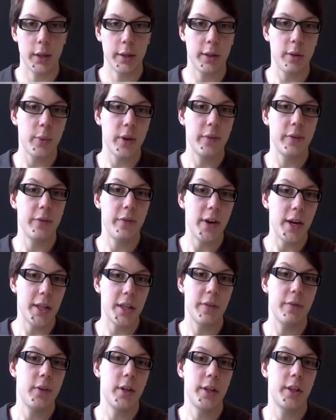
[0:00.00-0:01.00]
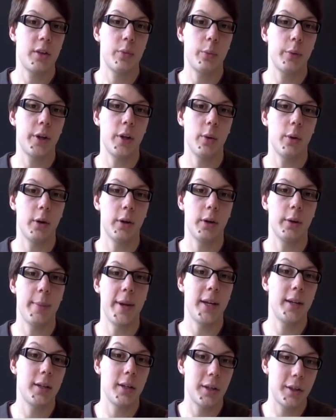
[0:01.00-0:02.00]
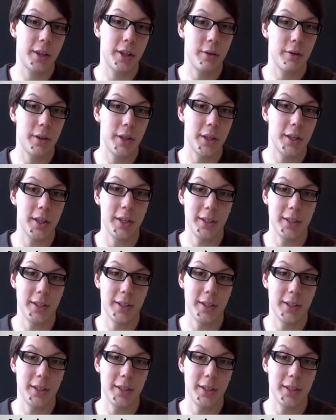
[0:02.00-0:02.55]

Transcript: Then we have defensiveness, where you are making excuses